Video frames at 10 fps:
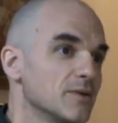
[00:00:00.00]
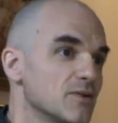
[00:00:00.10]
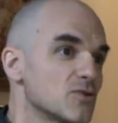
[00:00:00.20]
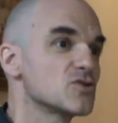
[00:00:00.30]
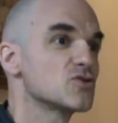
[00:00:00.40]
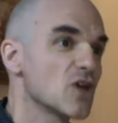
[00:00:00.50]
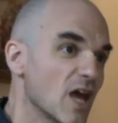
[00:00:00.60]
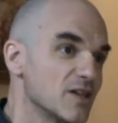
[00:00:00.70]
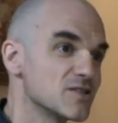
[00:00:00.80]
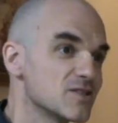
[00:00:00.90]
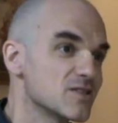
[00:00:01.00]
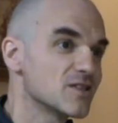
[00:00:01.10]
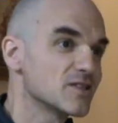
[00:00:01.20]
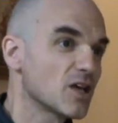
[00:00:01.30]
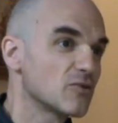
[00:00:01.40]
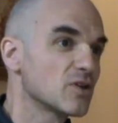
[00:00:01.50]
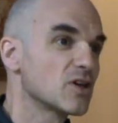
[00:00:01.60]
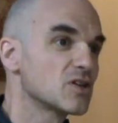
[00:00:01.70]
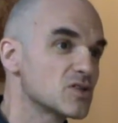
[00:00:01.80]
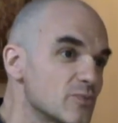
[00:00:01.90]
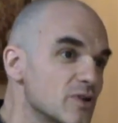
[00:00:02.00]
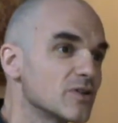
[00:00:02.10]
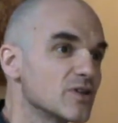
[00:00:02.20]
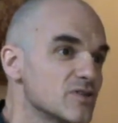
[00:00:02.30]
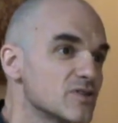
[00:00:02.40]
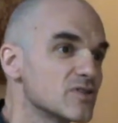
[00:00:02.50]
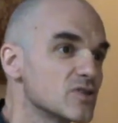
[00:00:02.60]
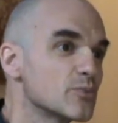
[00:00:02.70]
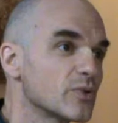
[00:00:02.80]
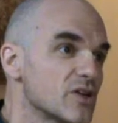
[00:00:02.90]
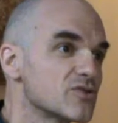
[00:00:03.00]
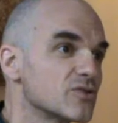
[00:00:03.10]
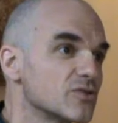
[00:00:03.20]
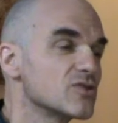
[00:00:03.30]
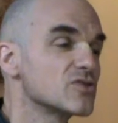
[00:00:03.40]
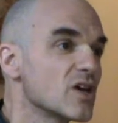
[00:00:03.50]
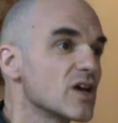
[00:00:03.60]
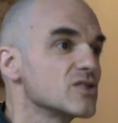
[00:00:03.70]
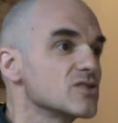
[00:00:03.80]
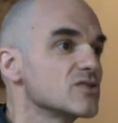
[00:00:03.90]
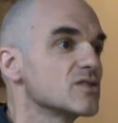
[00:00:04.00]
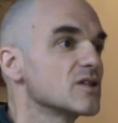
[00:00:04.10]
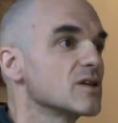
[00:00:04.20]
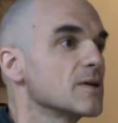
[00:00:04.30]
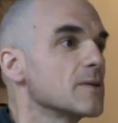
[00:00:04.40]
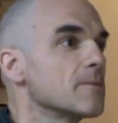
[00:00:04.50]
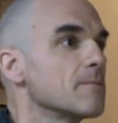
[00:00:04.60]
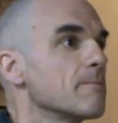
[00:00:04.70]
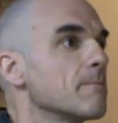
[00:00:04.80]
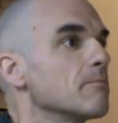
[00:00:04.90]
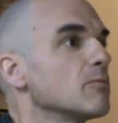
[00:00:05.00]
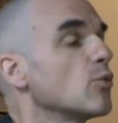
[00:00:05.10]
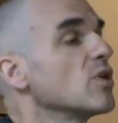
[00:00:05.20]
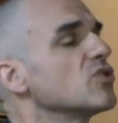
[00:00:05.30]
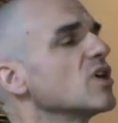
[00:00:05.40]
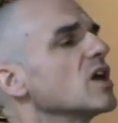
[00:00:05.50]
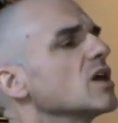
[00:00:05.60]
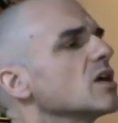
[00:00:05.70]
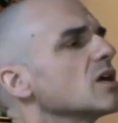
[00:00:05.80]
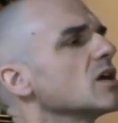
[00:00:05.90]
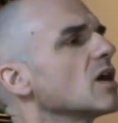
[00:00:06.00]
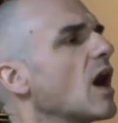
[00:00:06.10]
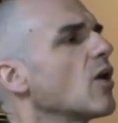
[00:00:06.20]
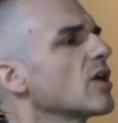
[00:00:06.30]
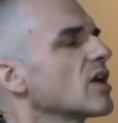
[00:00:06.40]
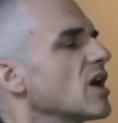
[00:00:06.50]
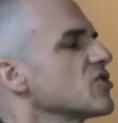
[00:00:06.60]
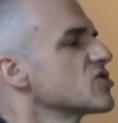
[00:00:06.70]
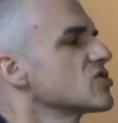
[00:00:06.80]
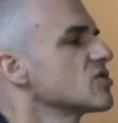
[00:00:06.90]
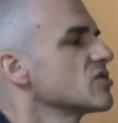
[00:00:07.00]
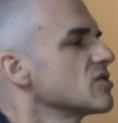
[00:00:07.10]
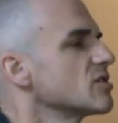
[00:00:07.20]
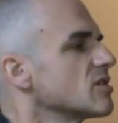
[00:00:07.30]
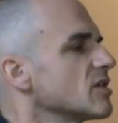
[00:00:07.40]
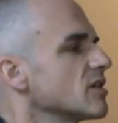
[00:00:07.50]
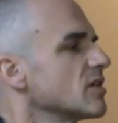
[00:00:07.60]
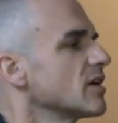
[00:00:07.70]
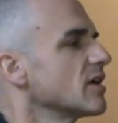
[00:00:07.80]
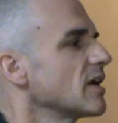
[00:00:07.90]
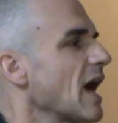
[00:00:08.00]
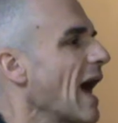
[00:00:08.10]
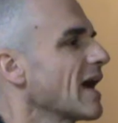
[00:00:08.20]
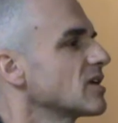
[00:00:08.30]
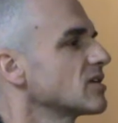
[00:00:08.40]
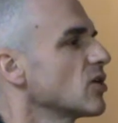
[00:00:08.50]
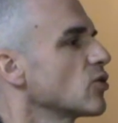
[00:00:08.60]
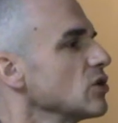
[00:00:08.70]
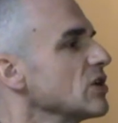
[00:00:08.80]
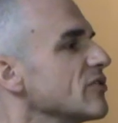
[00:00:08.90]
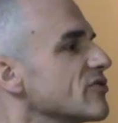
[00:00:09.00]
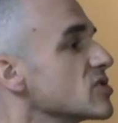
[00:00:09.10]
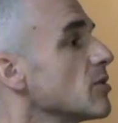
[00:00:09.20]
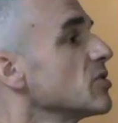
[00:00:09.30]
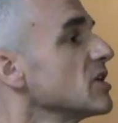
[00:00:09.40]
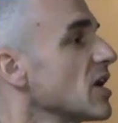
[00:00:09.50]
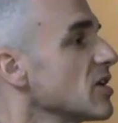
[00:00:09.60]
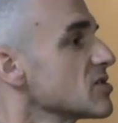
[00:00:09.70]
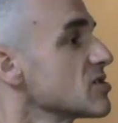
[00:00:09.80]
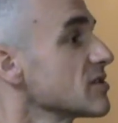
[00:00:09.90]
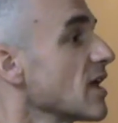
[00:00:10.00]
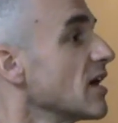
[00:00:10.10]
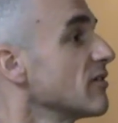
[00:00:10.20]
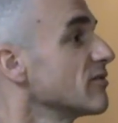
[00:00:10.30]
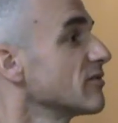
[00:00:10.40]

There is a chance that we can experience this pleasure, this taste. But we think, how can I just act or live somebody else's life?